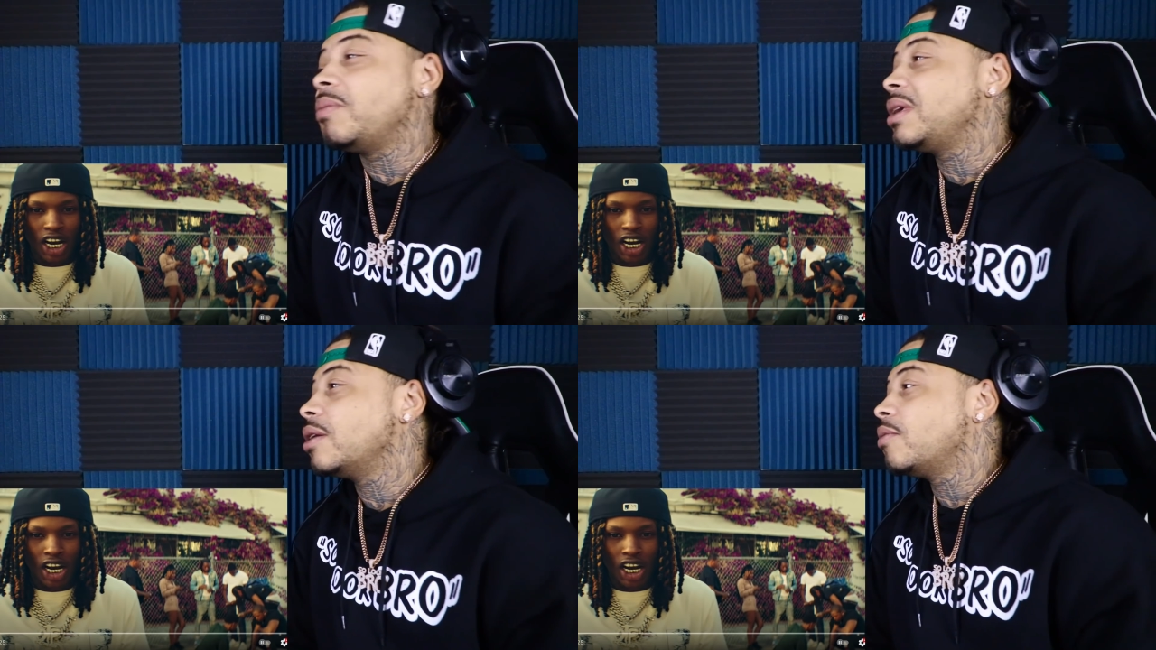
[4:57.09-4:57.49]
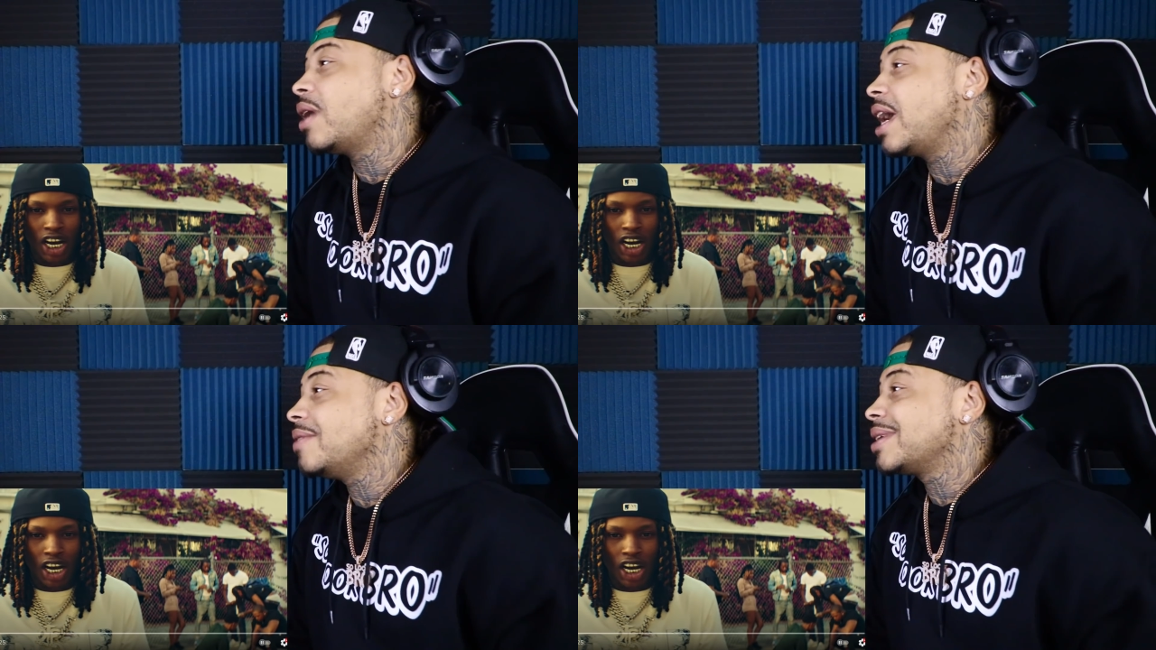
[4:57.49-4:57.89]
Speaker 1: be a
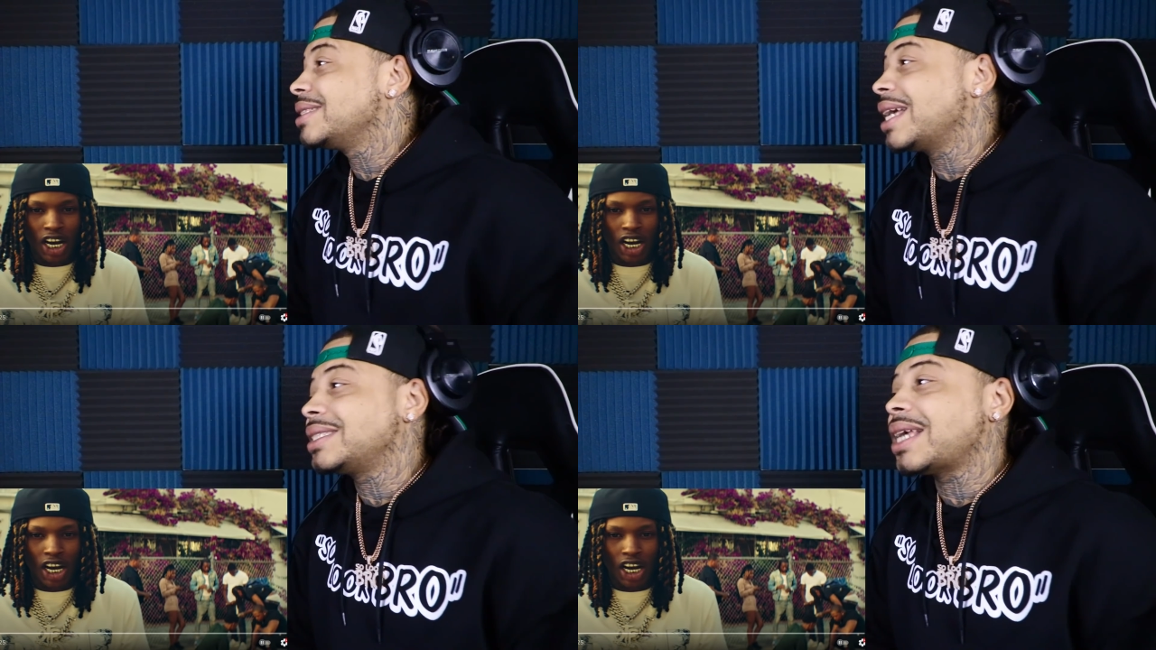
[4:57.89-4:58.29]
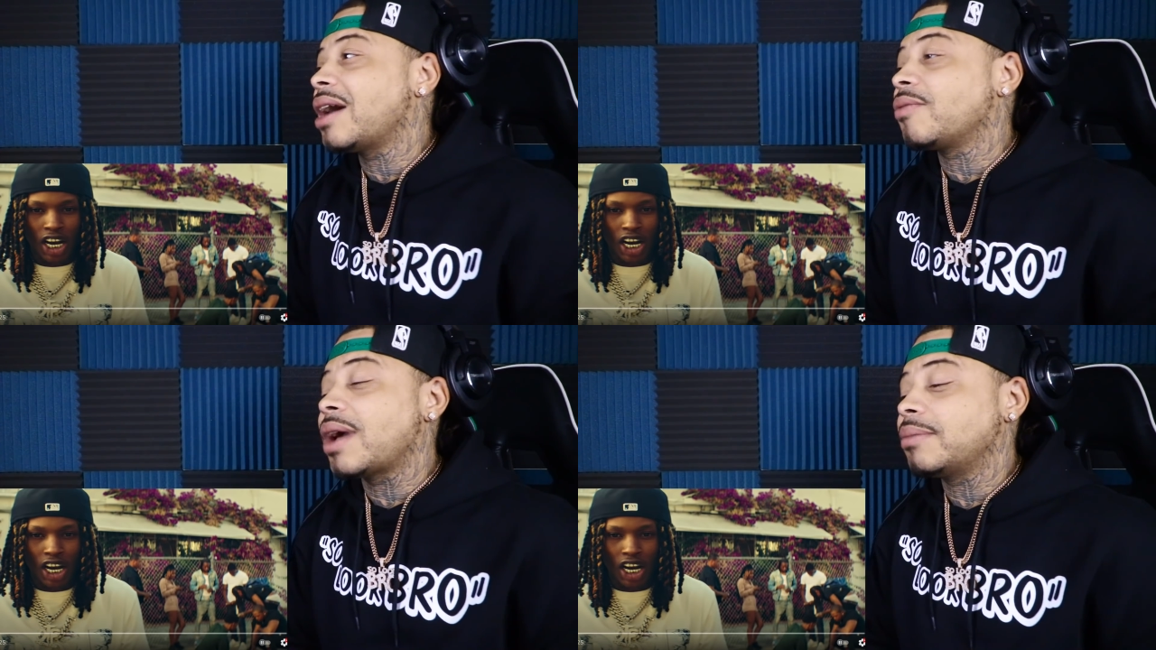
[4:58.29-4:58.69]
wave because that's
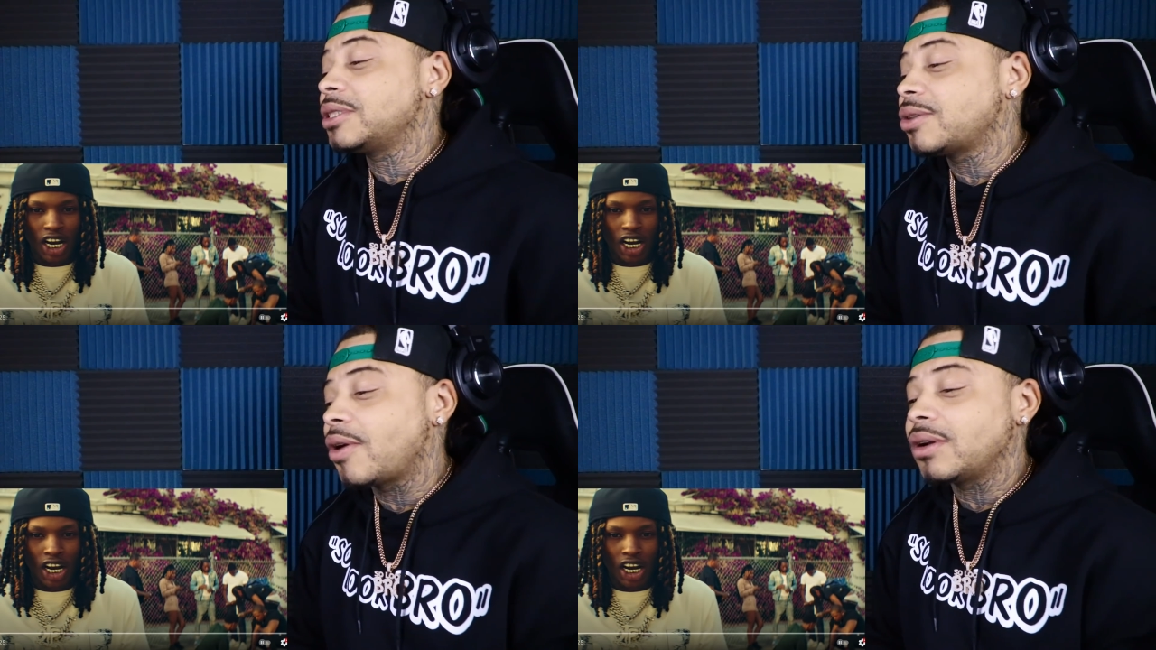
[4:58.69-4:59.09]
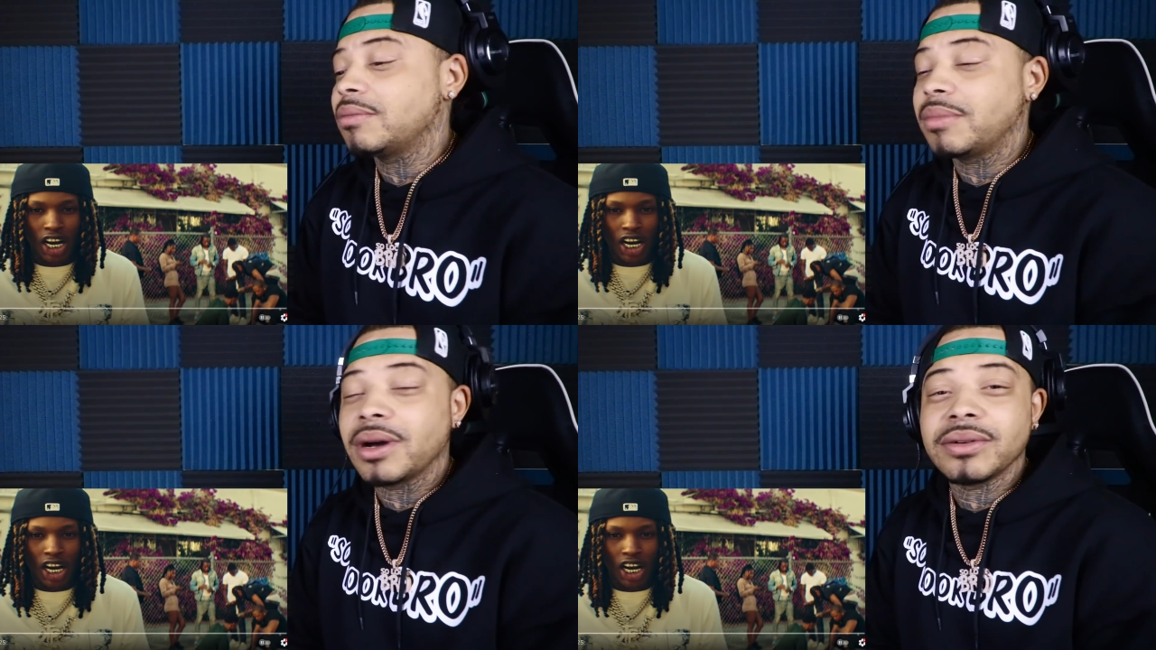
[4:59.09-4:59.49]
how rap
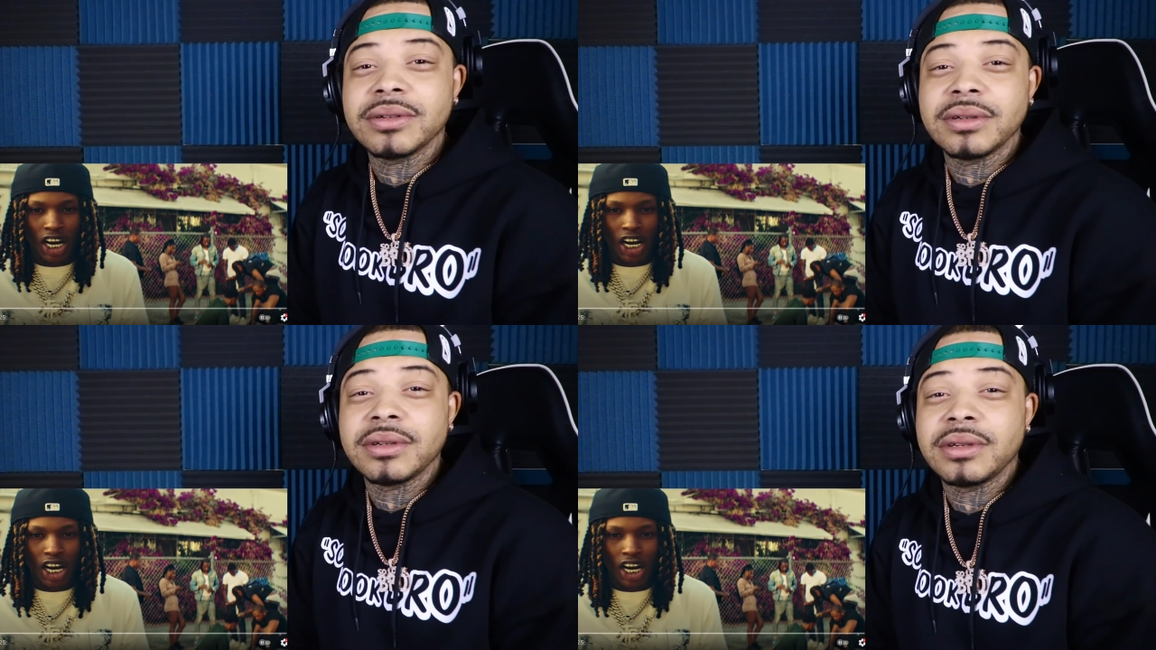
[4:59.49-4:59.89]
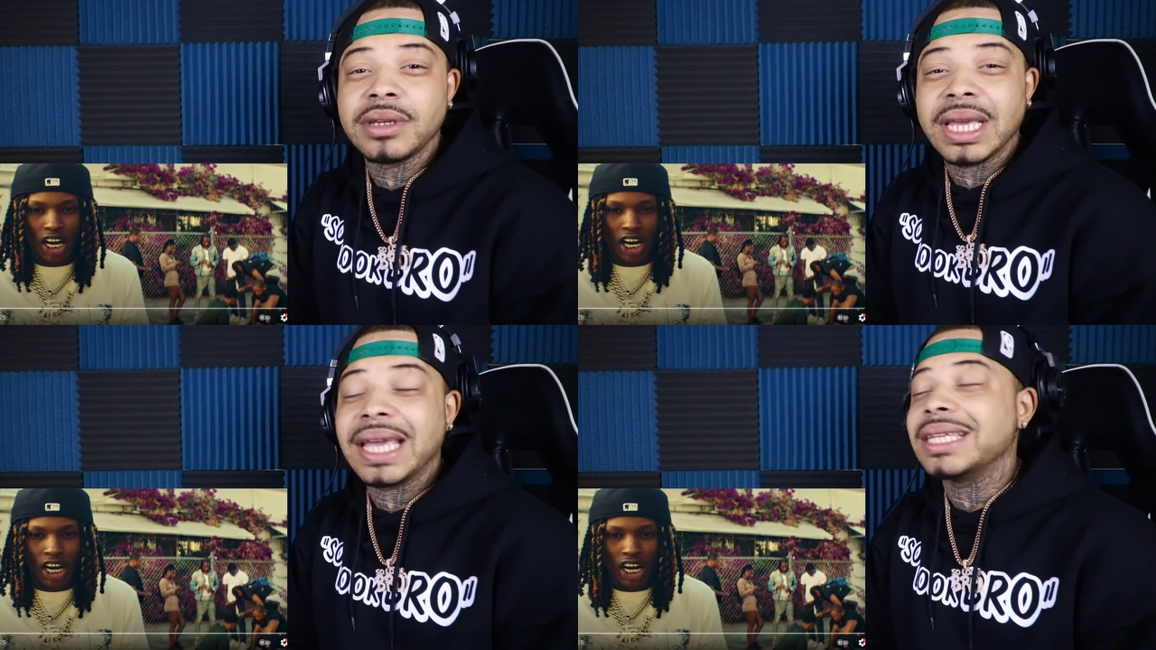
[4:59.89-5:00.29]
started, bro.
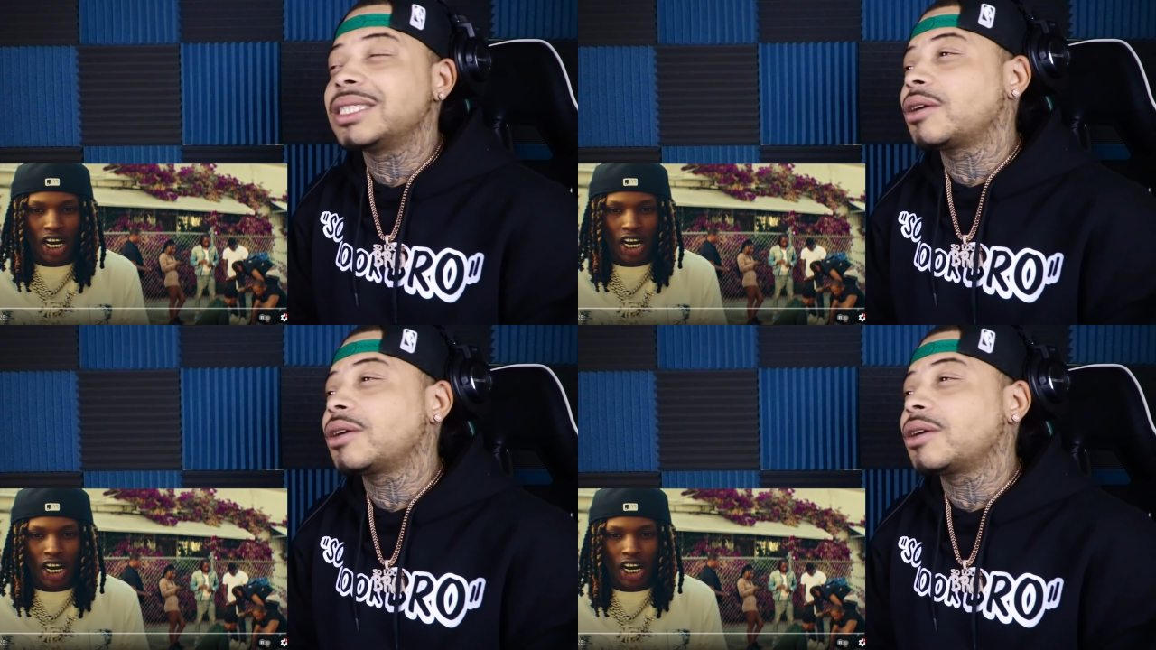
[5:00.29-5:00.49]
It's